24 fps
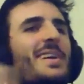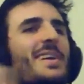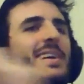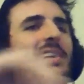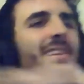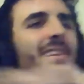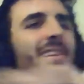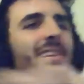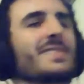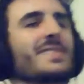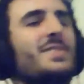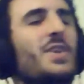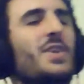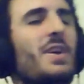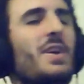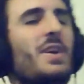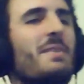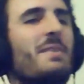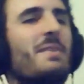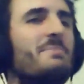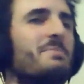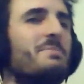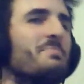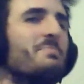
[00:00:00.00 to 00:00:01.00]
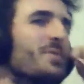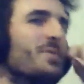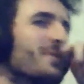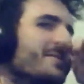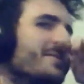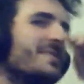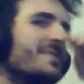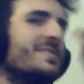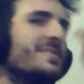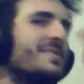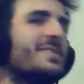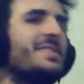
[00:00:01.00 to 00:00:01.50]
like timed
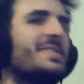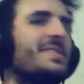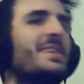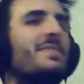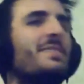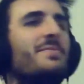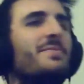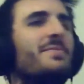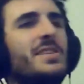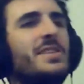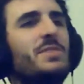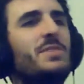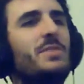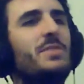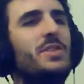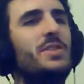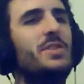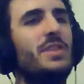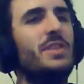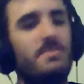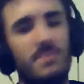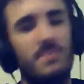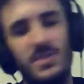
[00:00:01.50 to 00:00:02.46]
moves and stuff, and then you switch it up,